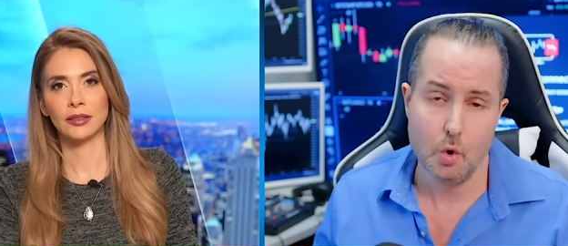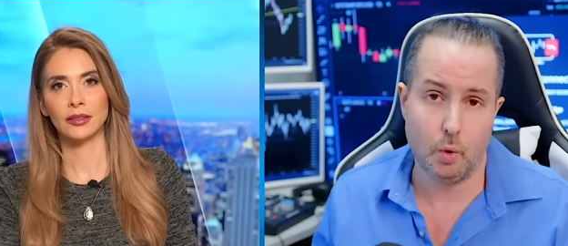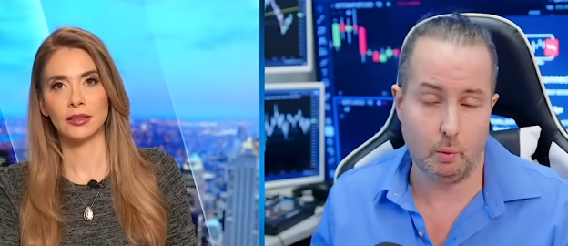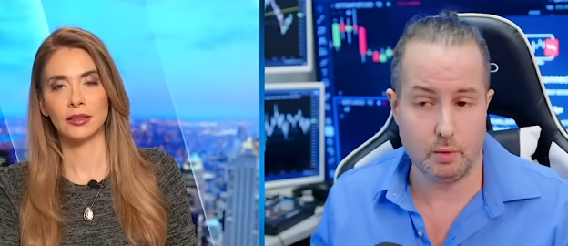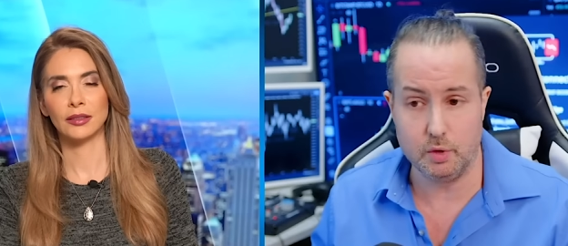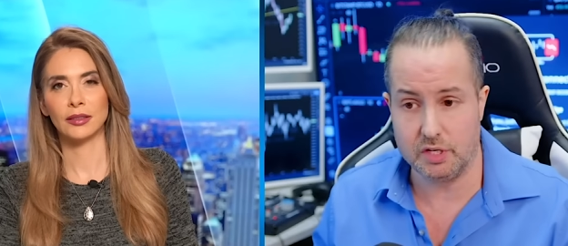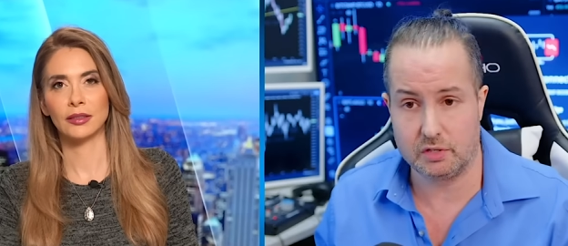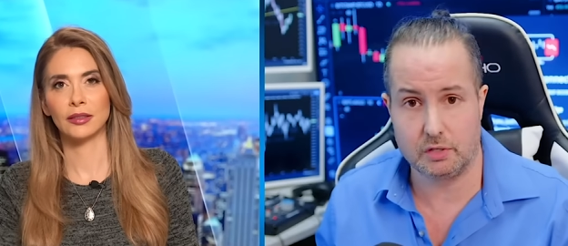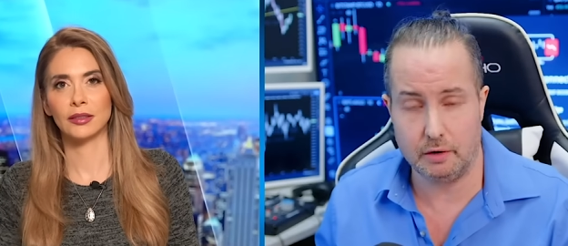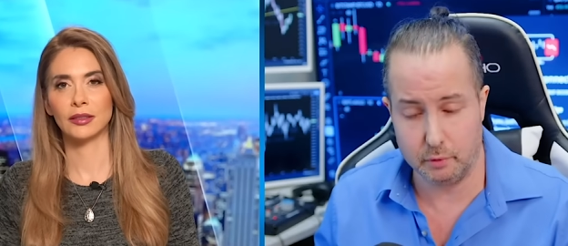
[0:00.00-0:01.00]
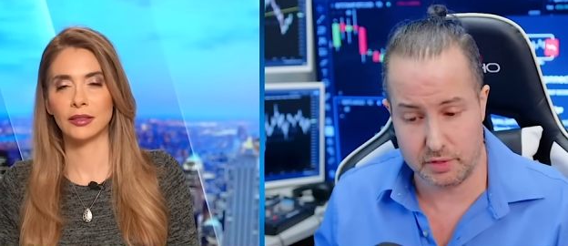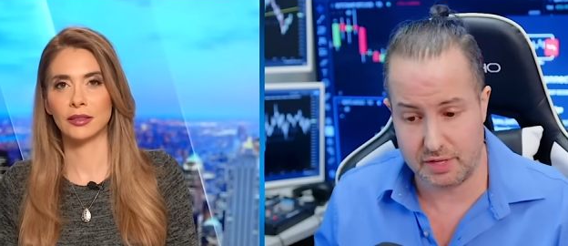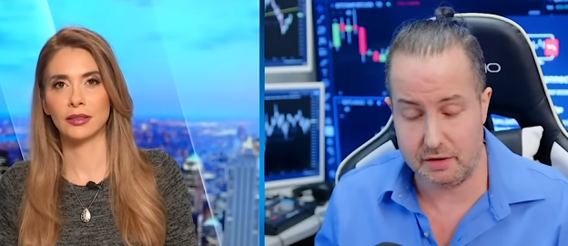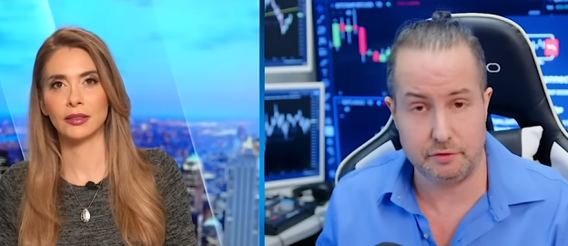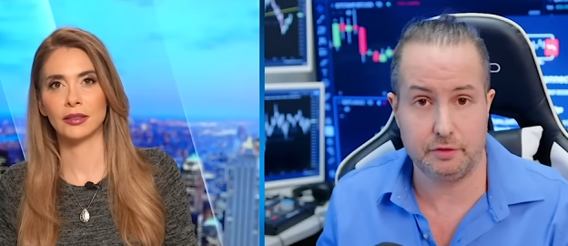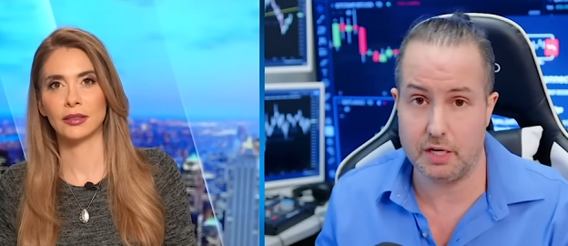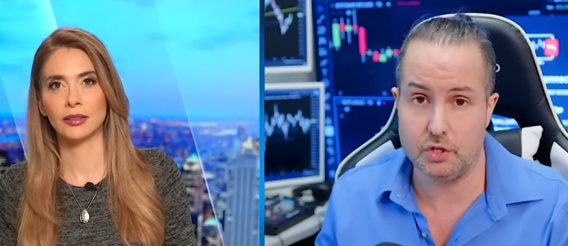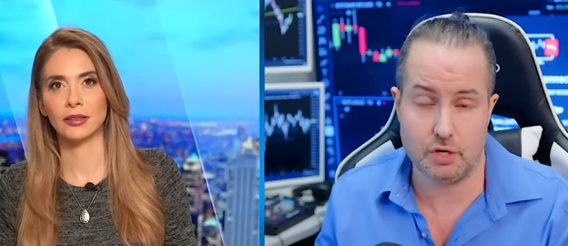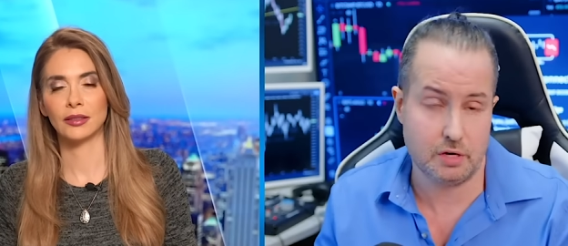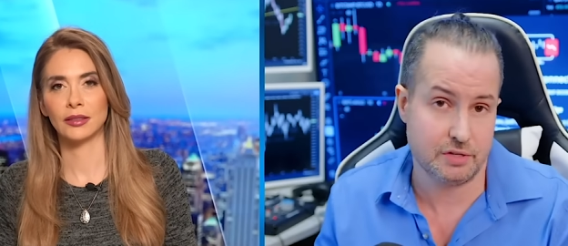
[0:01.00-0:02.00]
Speaker 1: what we would discover is that
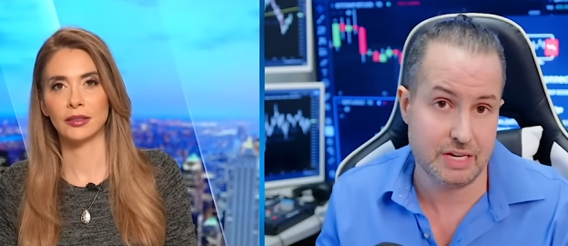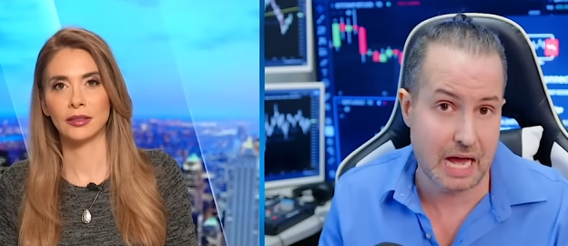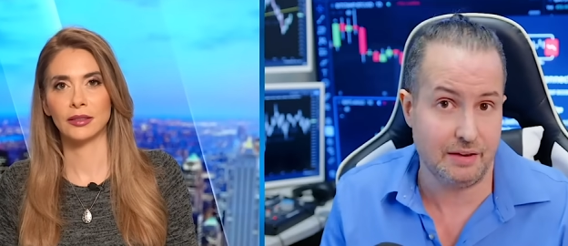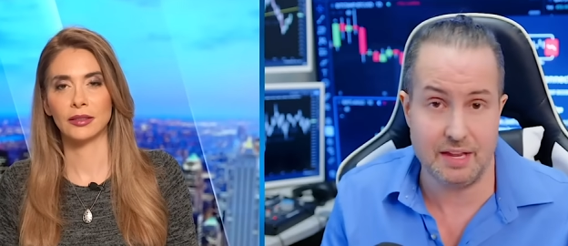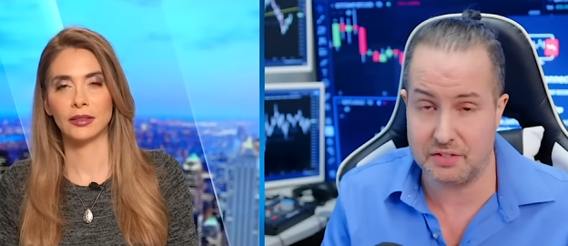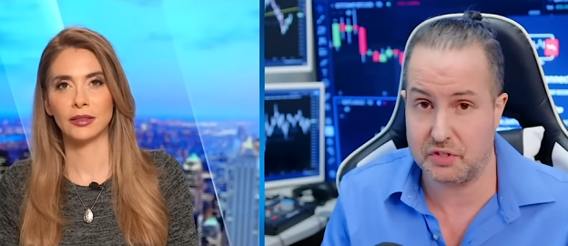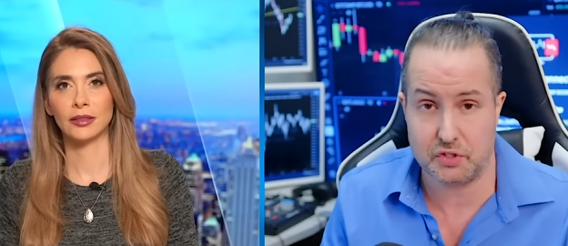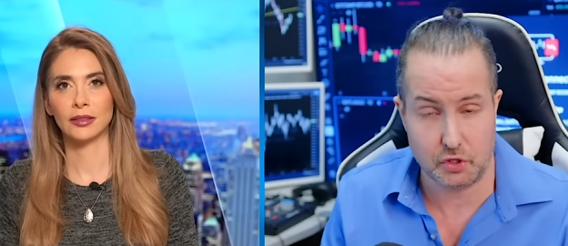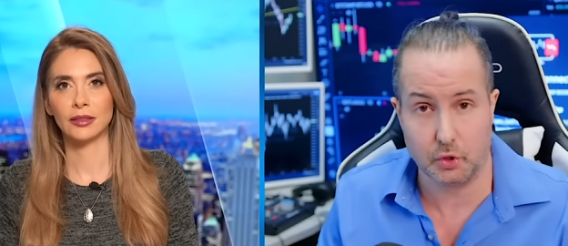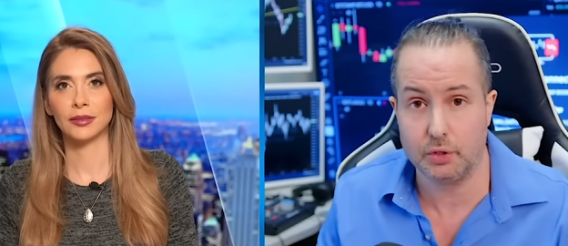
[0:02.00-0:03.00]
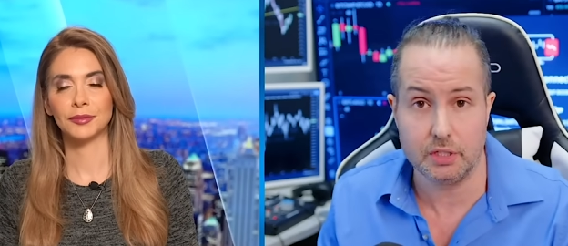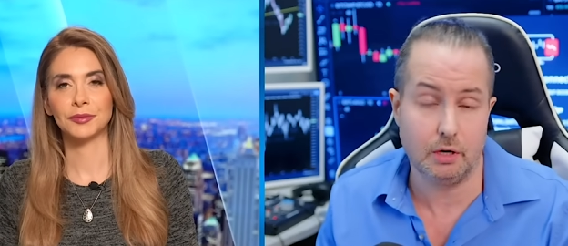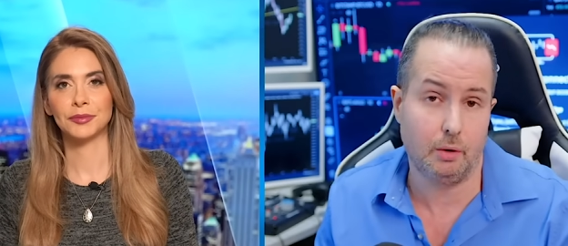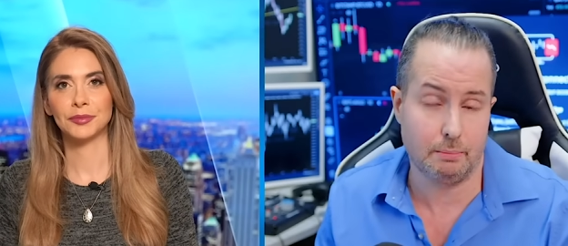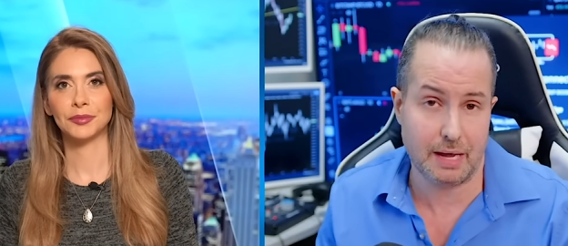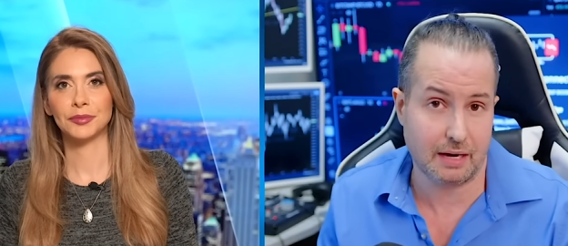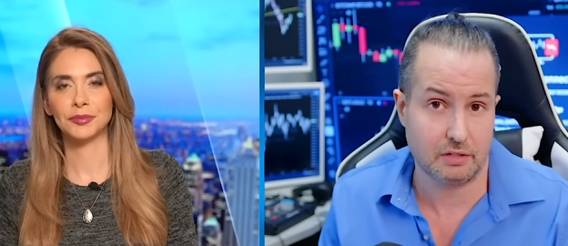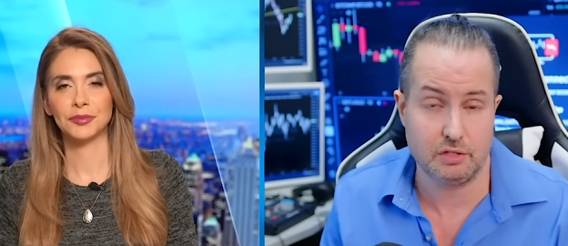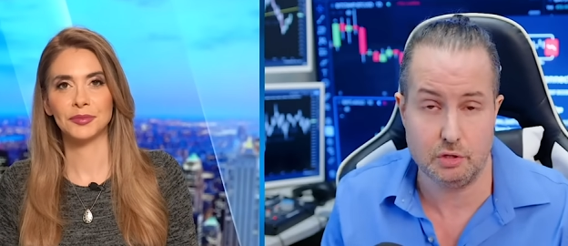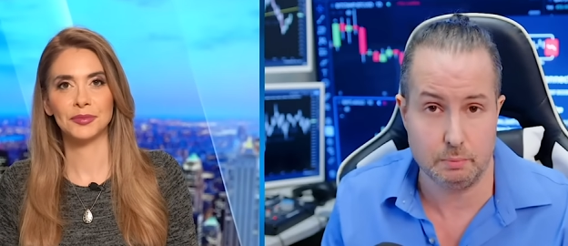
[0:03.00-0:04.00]
inflation is not necessarily going back
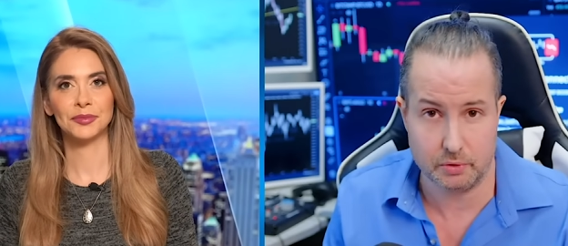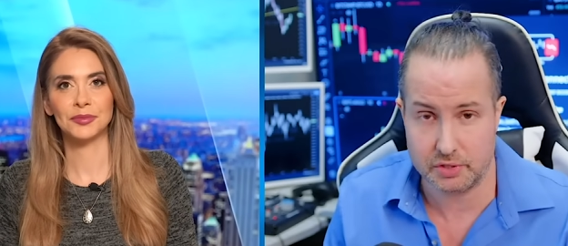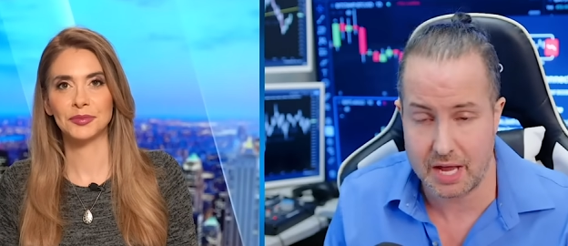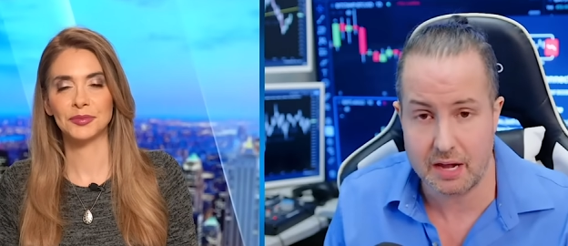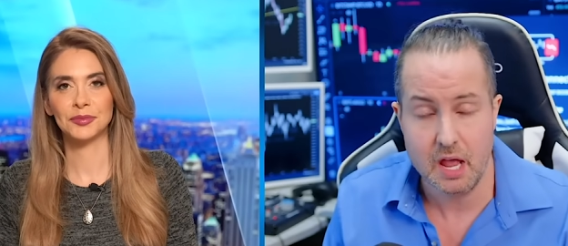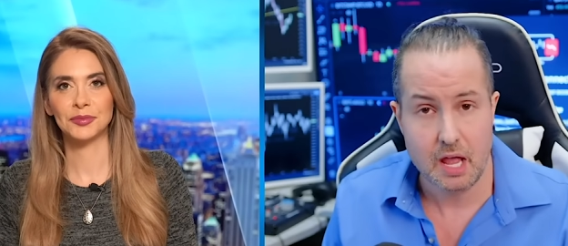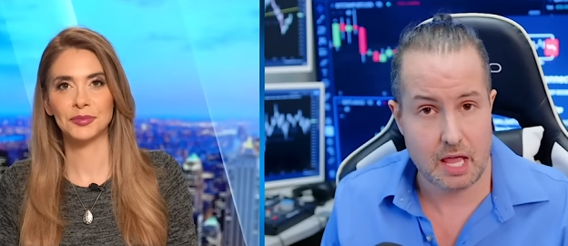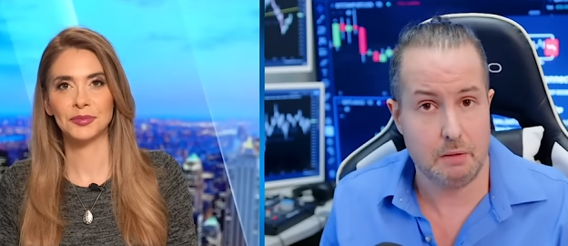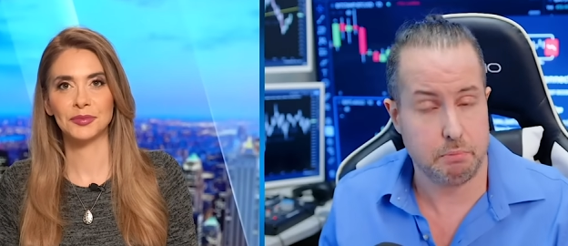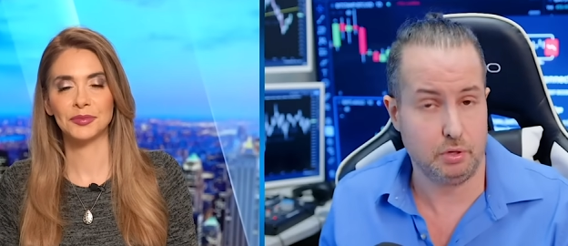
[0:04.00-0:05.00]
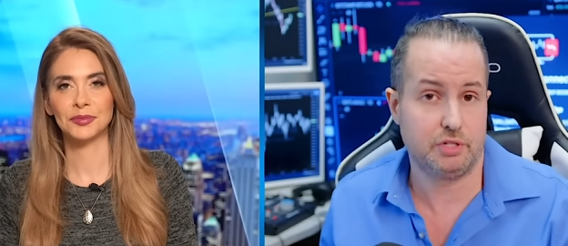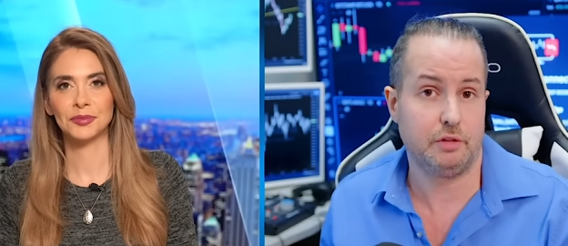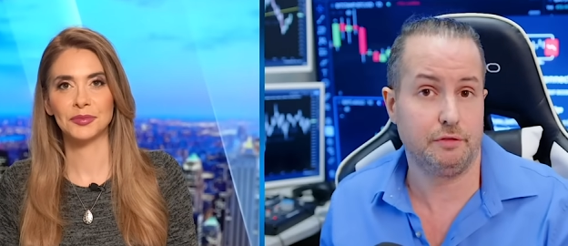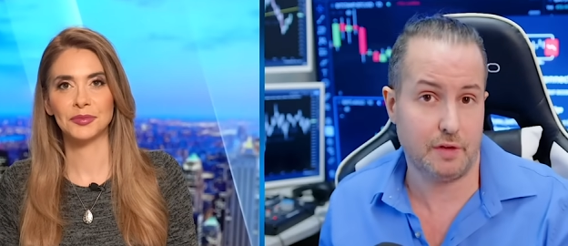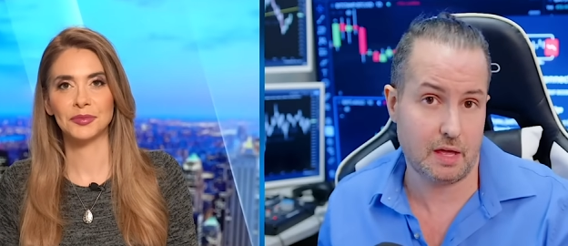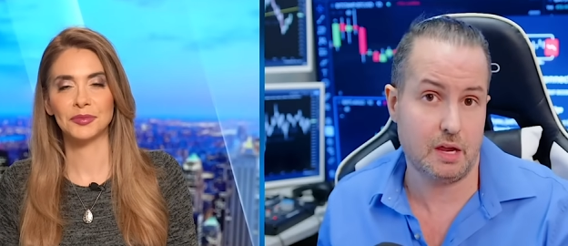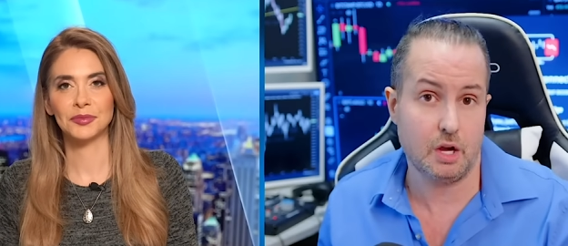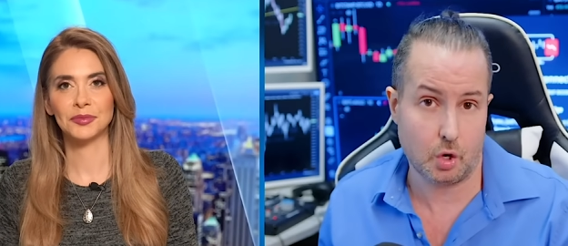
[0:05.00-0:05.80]
to 2%, and it puts the Fed in a